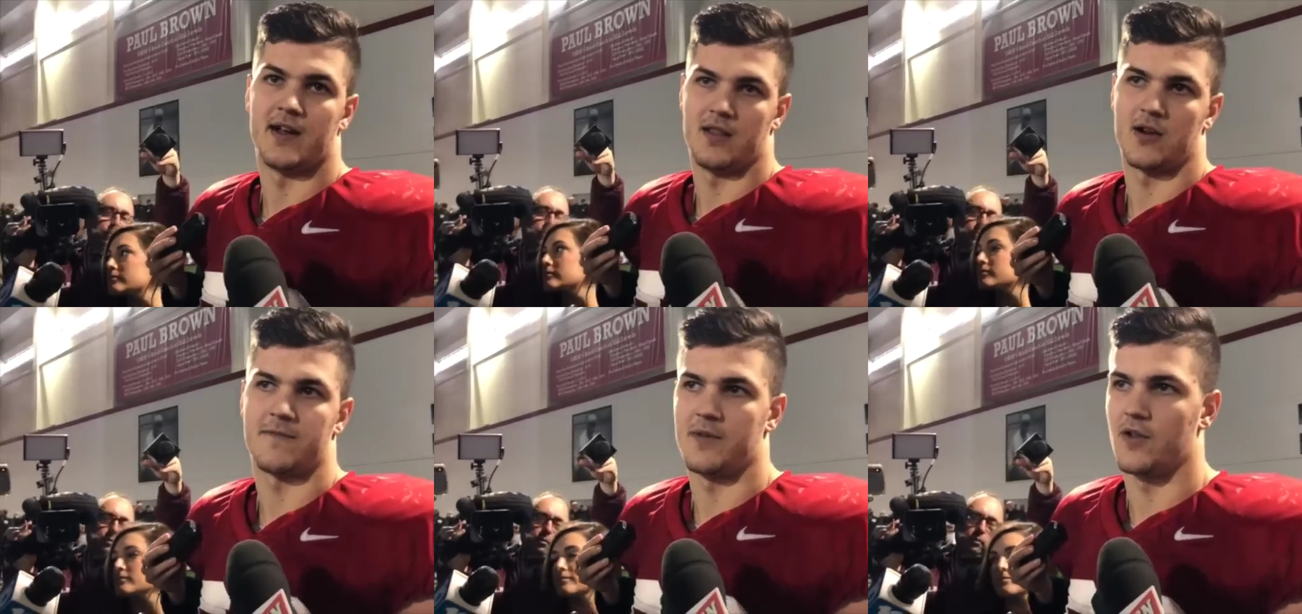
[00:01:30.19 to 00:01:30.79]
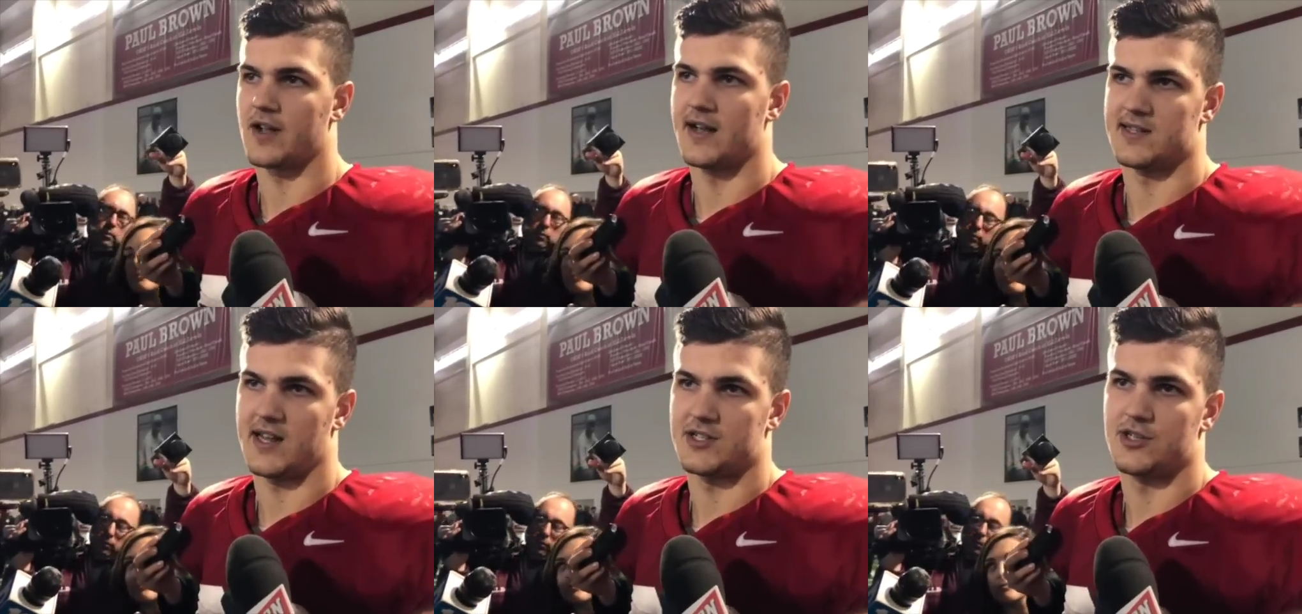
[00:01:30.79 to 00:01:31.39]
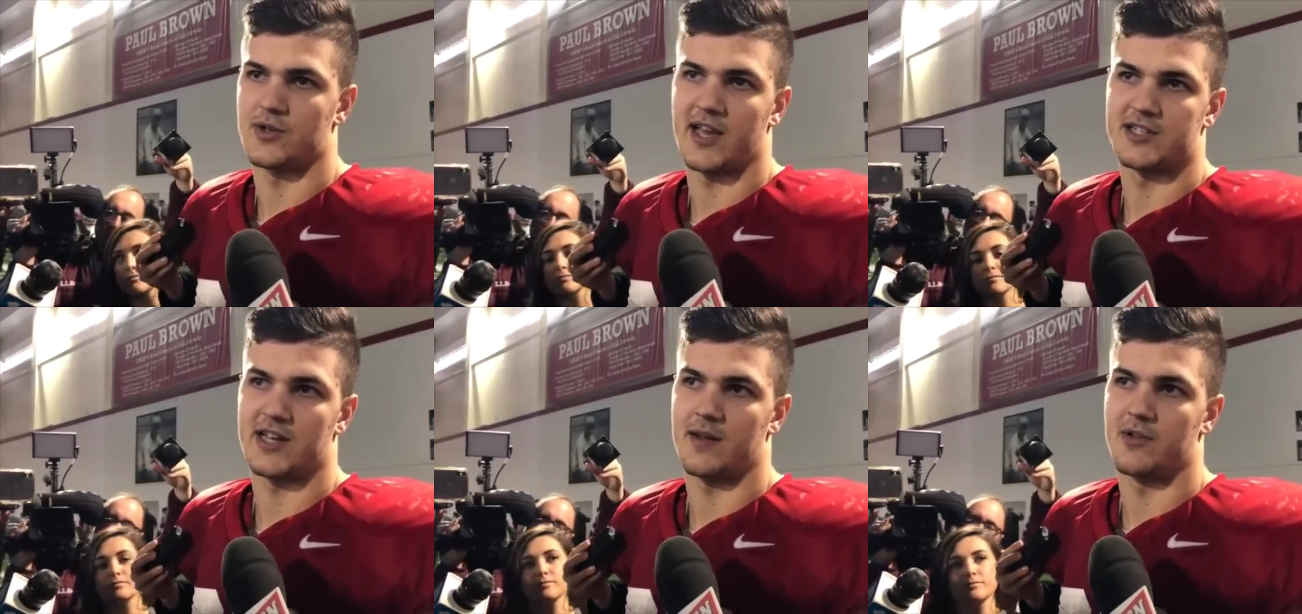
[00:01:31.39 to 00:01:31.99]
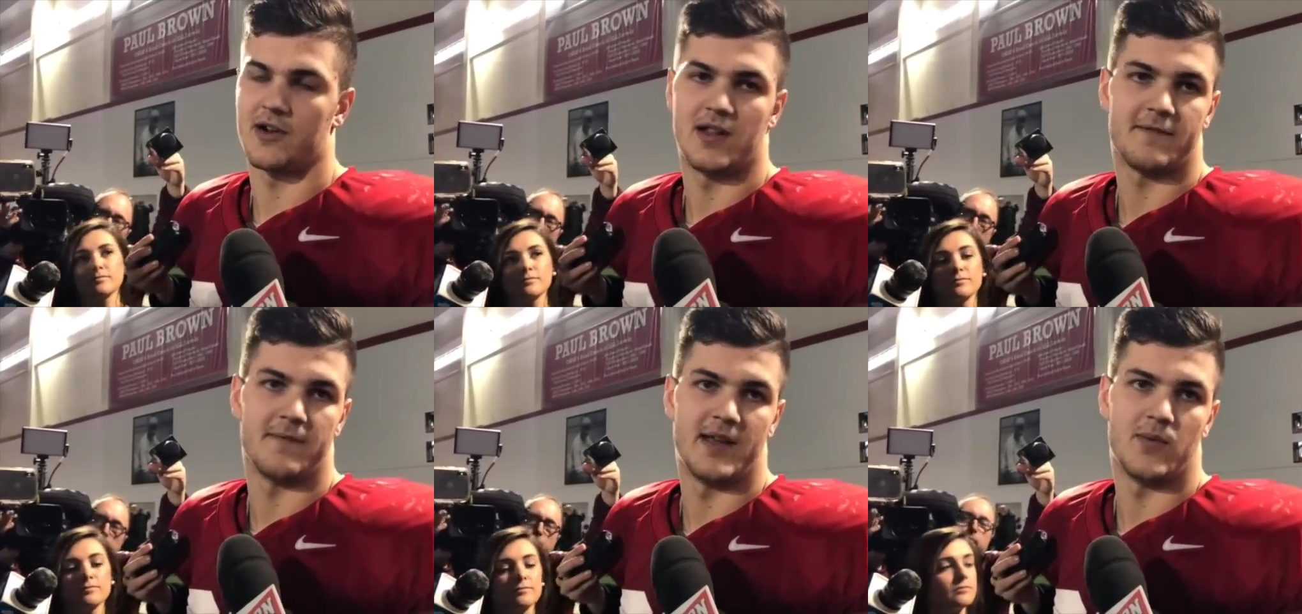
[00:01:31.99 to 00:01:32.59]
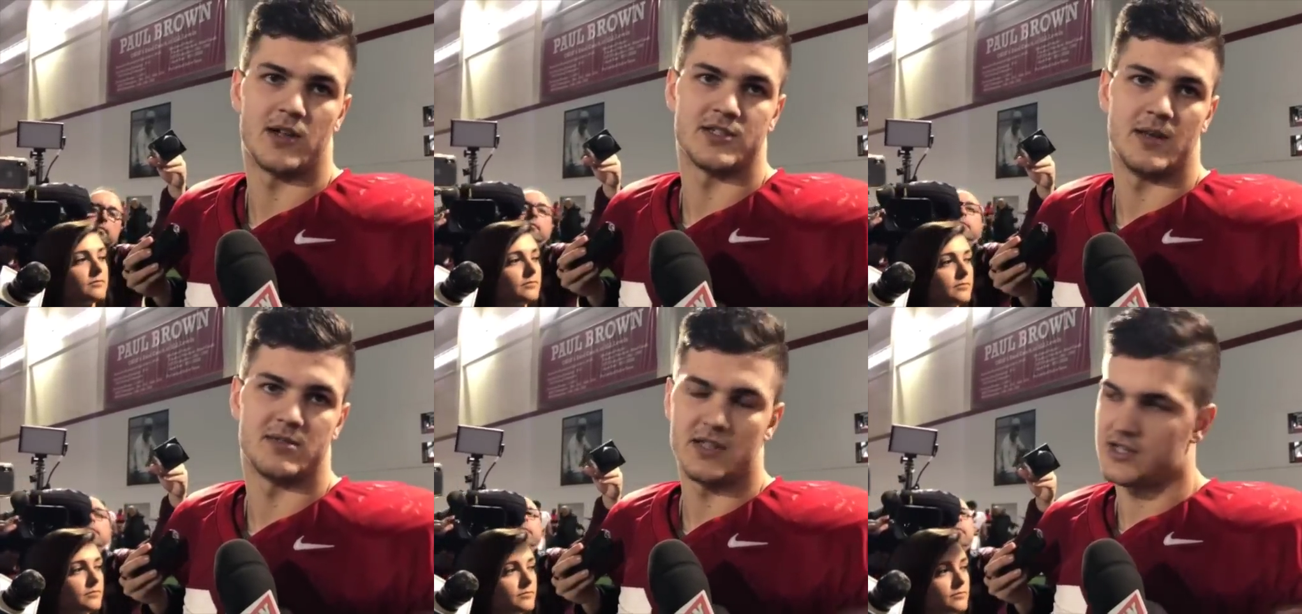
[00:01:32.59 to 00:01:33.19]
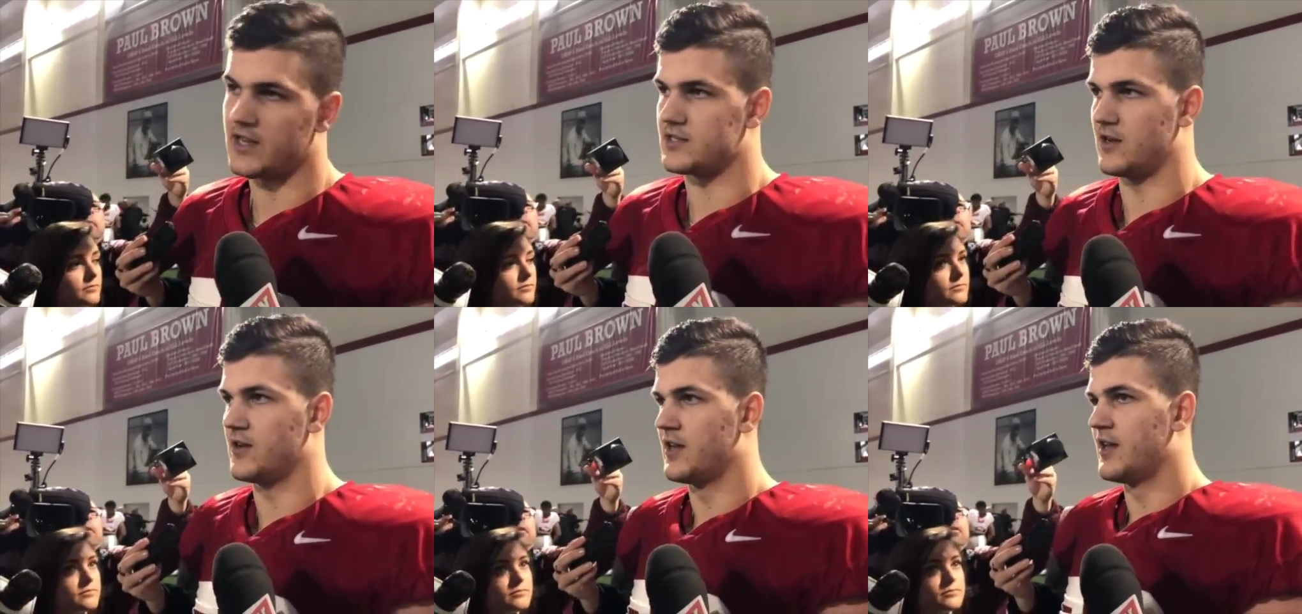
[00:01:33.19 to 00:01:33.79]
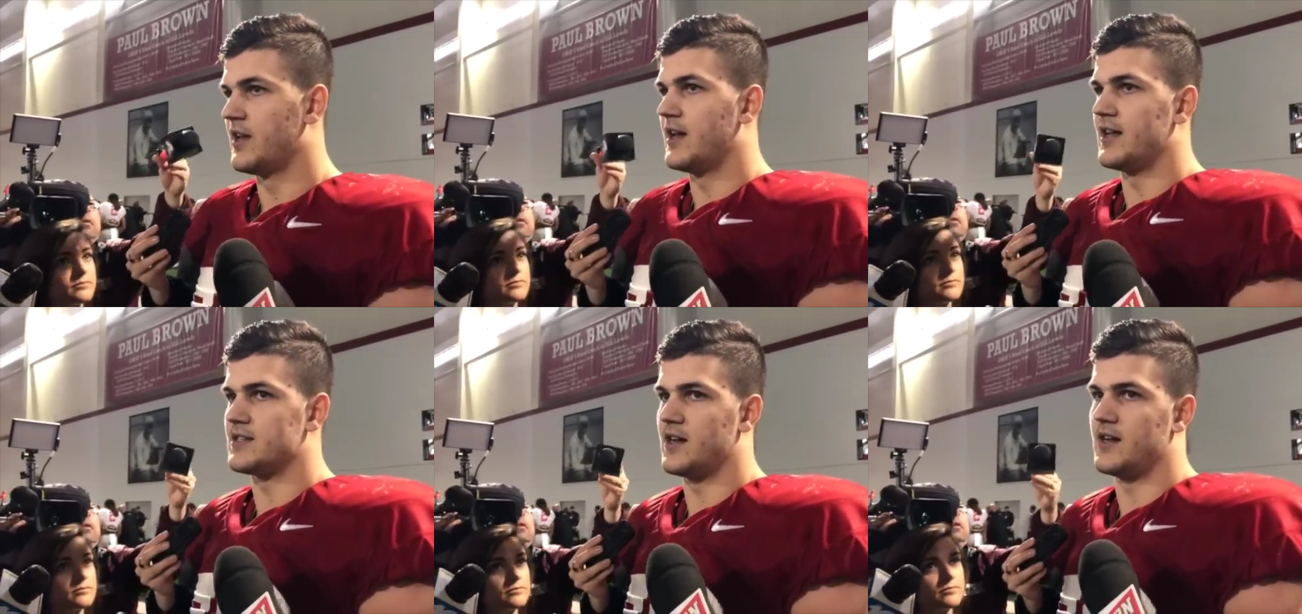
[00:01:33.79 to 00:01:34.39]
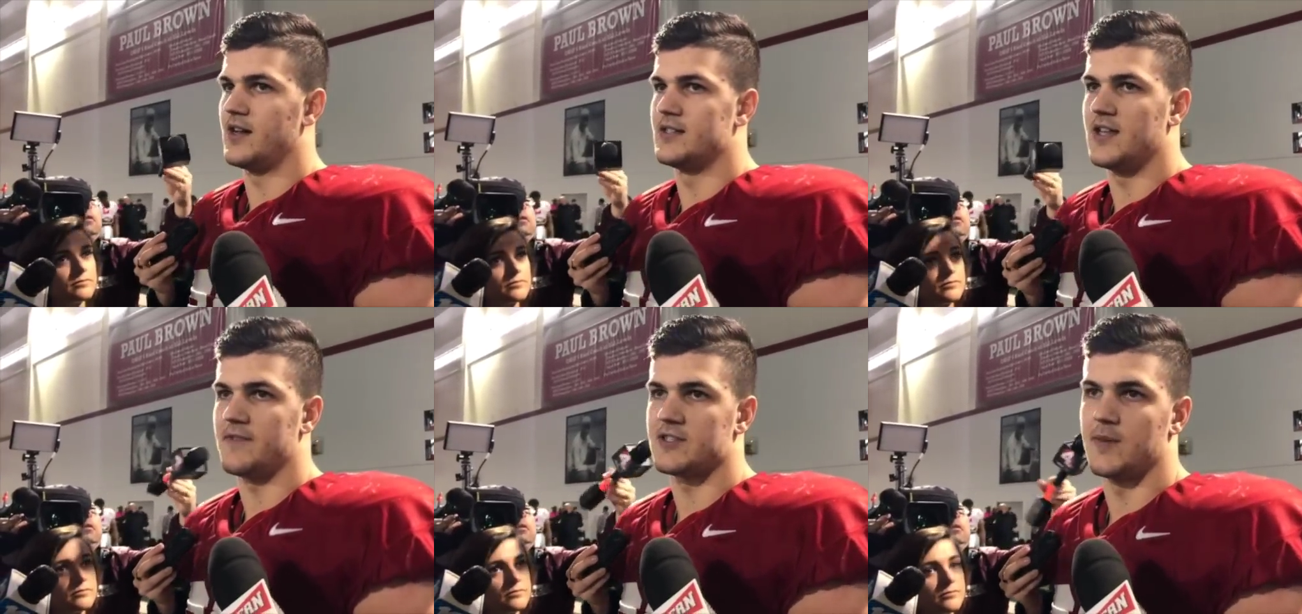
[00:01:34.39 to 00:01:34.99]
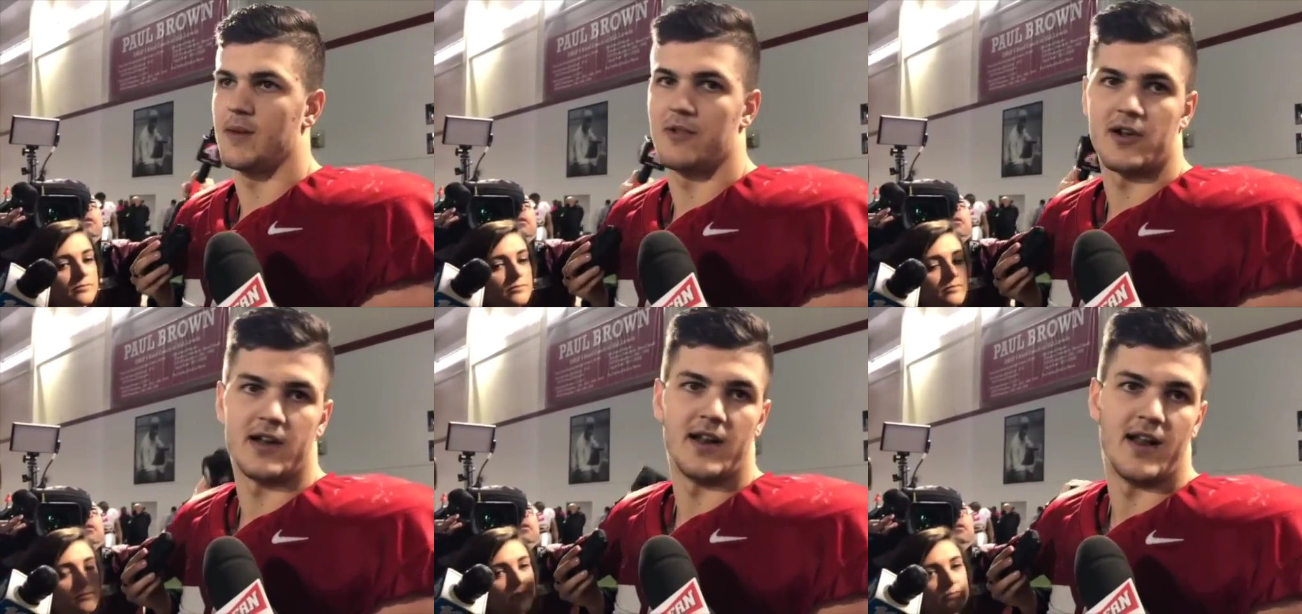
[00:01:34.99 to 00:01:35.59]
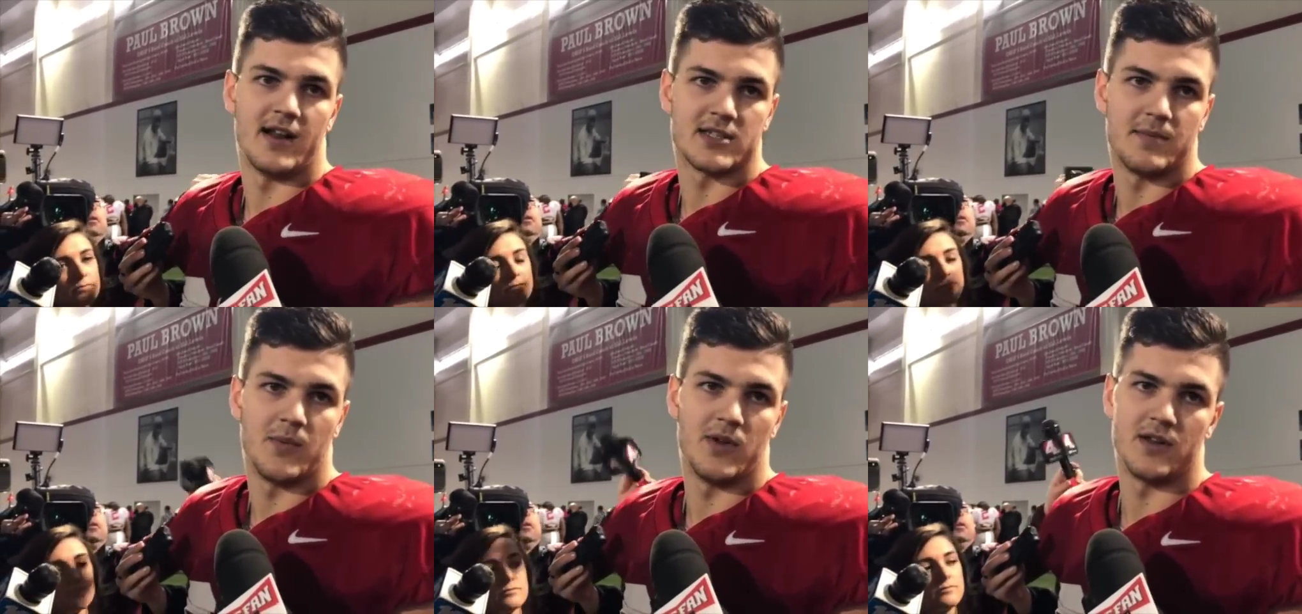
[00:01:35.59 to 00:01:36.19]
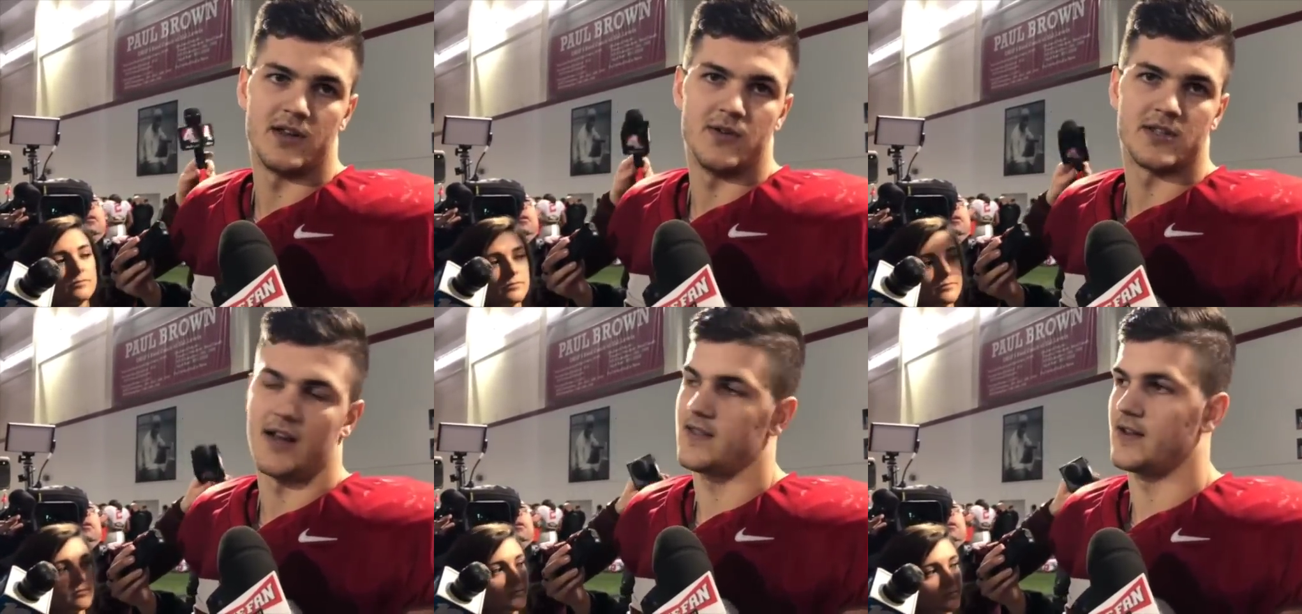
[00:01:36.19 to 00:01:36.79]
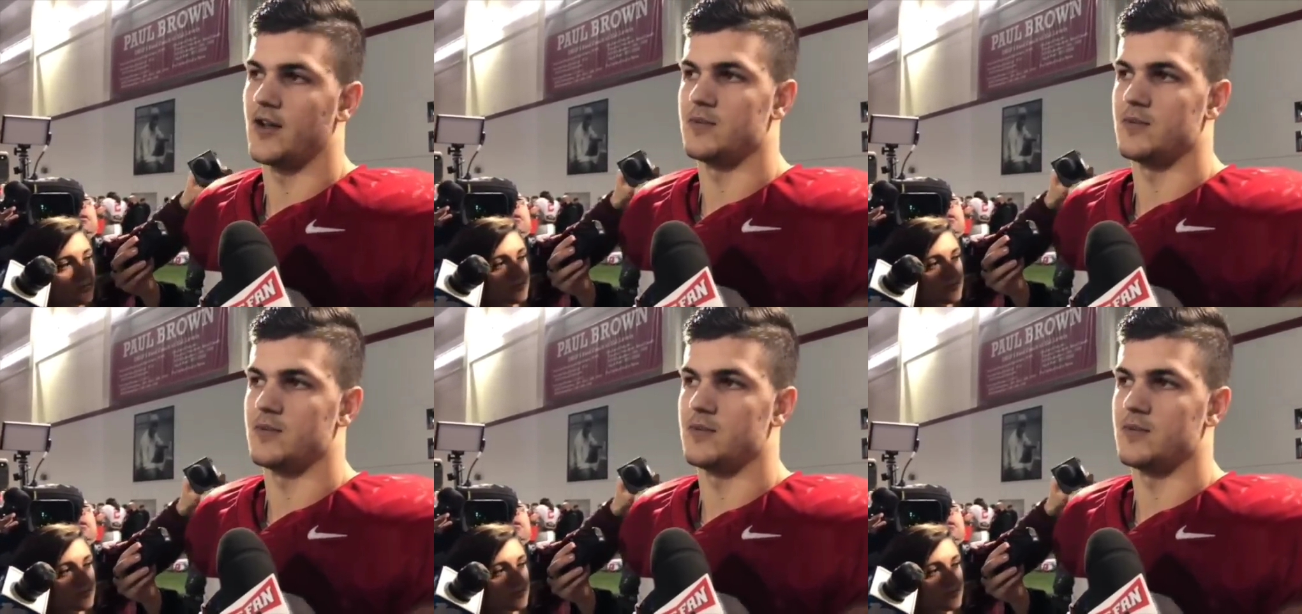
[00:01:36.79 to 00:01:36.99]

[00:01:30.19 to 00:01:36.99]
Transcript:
Speaker 1: uh, learning from the older guys at age two, KJ, I'm learning a lot from them, watching them, CJ. So it's uh, it's definitely something I'm learning, and, and it's something I'm willing to do. It's anything to